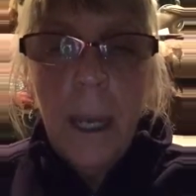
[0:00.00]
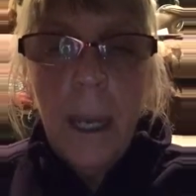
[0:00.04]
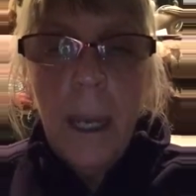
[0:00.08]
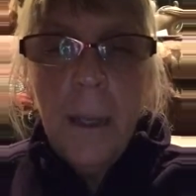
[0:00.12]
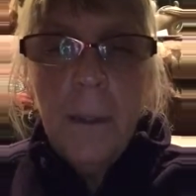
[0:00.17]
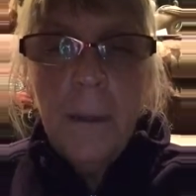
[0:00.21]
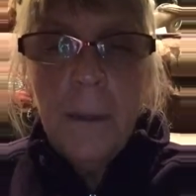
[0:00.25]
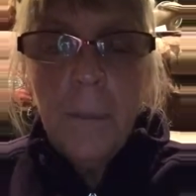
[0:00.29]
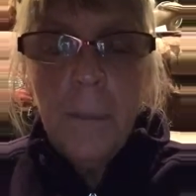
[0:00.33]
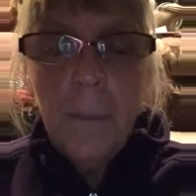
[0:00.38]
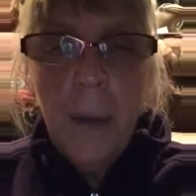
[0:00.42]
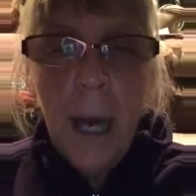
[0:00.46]

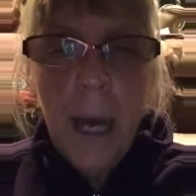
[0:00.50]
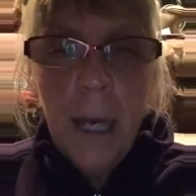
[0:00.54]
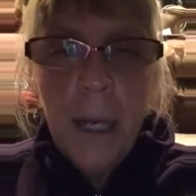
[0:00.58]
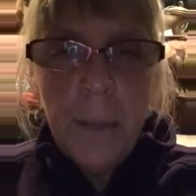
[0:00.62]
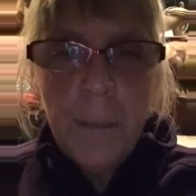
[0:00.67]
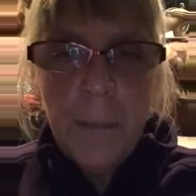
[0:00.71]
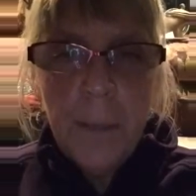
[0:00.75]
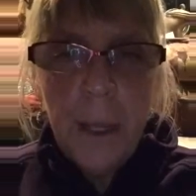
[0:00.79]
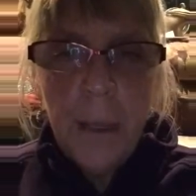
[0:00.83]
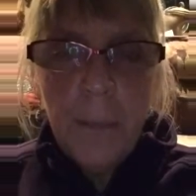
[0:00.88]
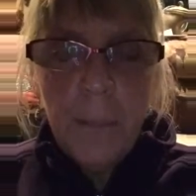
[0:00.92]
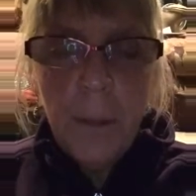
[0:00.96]
and the
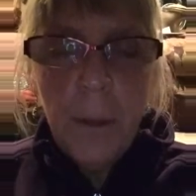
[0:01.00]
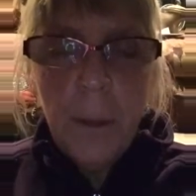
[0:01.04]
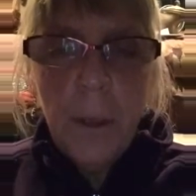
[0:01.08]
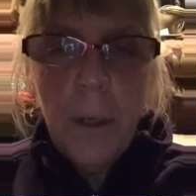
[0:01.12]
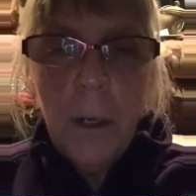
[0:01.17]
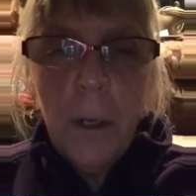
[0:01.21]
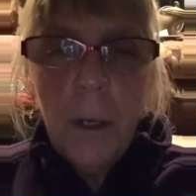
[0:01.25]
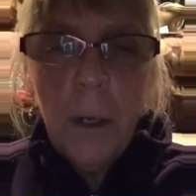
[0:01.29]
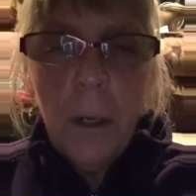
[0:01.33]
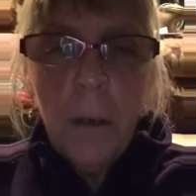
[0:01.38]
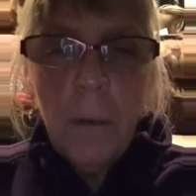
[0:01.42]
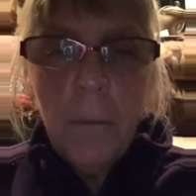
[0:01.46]
bottom
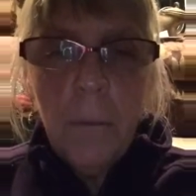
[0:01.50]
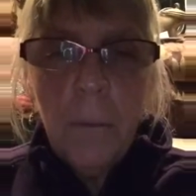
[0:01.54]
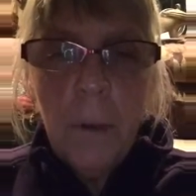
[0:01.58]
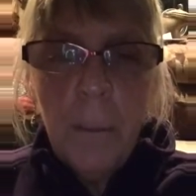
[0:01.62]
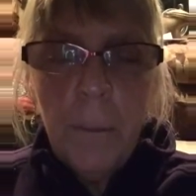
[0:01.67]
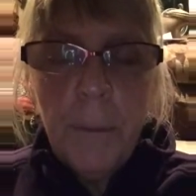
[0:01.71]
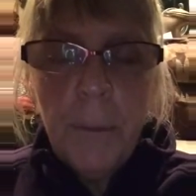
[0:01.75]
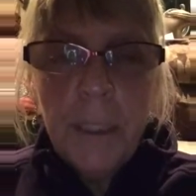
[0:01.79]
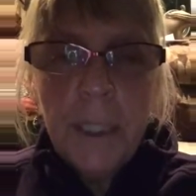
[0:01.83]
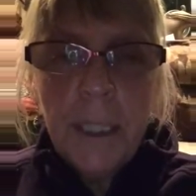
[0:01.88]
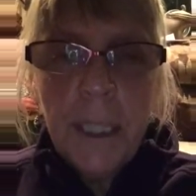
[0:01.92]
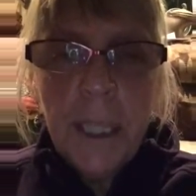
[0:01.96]
number
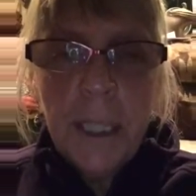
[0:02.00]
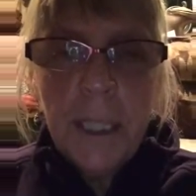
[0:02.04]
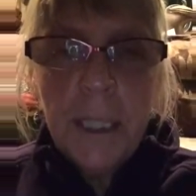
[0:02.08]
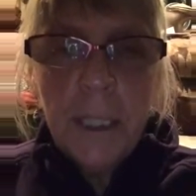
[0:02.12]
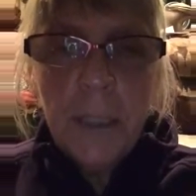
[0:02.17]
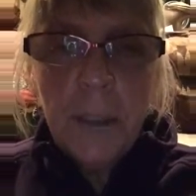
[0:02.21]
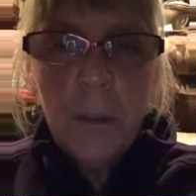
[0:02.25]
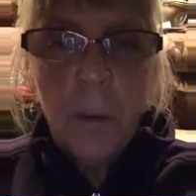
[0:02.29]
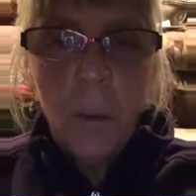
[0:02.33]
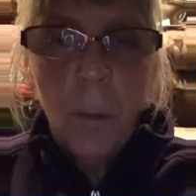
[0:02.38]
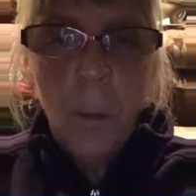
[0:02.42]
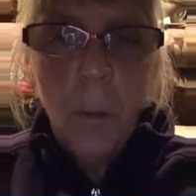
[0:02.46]

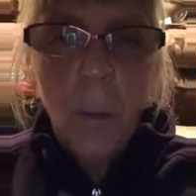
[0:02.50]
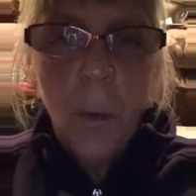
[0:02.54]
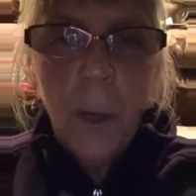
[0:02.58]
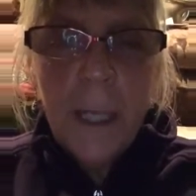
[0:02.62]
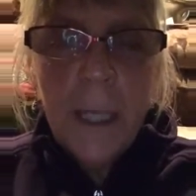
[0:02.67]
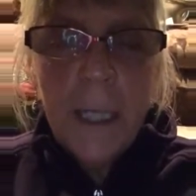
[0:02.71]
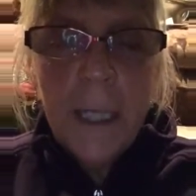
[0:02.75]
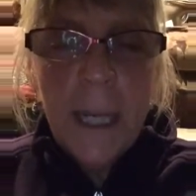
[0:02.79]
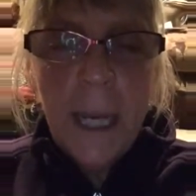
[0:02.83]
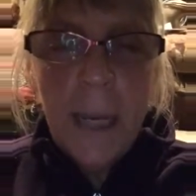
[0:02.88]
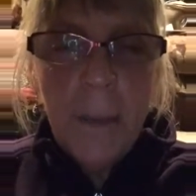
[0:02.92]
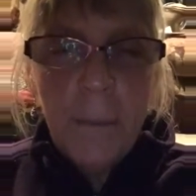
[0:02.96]
represents
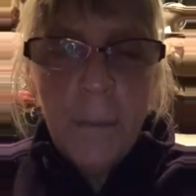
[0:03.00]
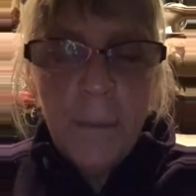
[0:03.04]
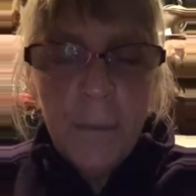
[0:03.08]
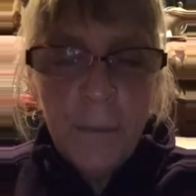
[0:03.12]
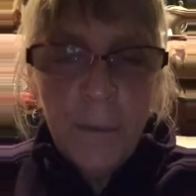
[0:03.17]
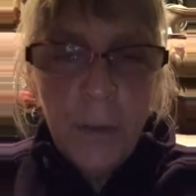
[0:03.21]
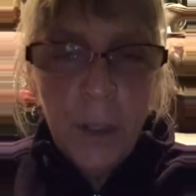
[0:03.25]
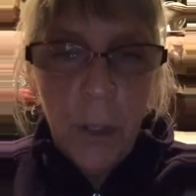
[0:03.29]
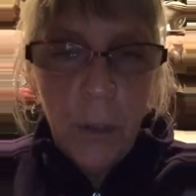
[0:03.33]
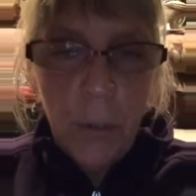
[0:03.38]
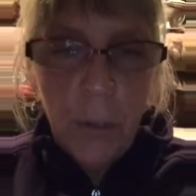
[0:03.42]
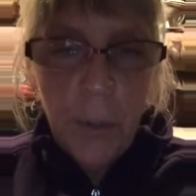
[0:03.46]
what type
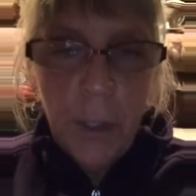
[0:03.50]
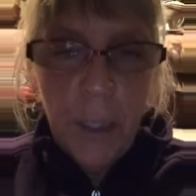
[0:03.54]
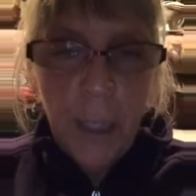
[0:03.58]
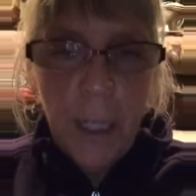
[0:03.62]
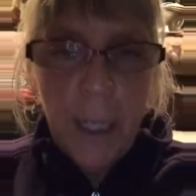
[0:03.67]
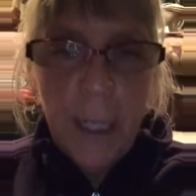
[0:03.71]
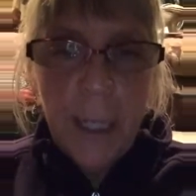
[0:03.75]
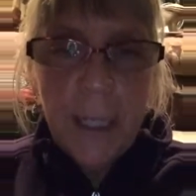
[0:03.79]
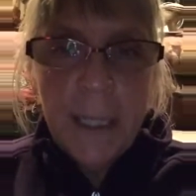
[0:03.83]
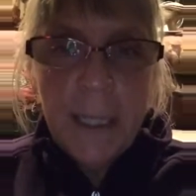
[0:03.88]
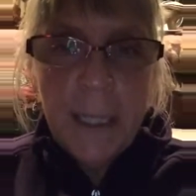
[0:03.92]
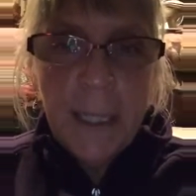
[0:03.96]
of note
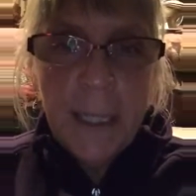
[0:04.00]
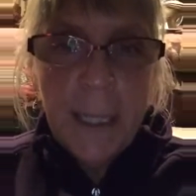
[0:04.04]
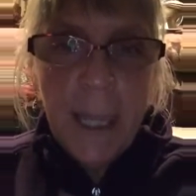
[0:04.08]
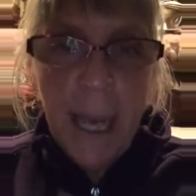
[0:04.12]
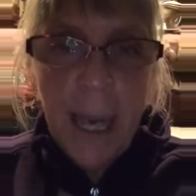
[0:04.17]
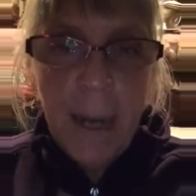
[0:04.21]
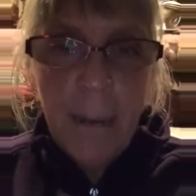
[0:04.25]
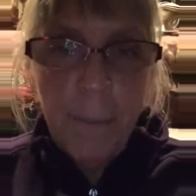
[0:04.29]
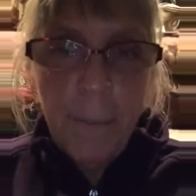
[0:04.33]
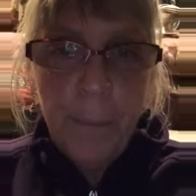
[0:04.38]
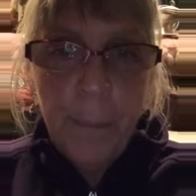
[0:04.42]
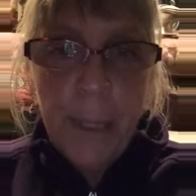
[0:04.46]
gets
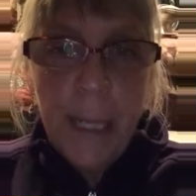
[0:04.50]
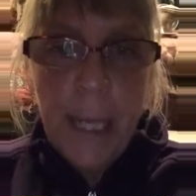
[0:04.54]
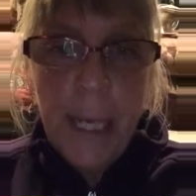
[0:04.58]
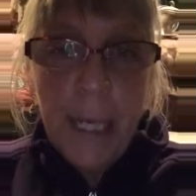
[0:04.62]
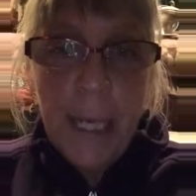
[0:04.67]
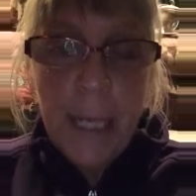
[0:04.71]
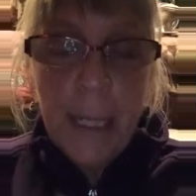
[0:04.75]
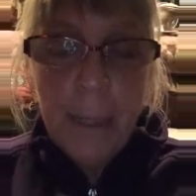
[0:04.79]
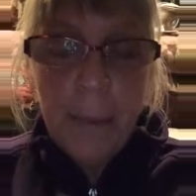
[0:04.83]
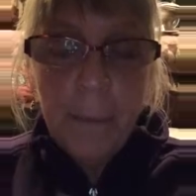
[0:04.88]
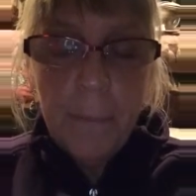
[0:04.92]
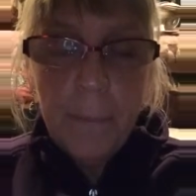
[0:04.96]
that
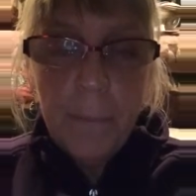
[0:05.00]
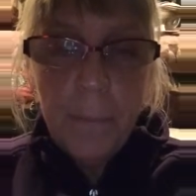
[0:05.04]
beat.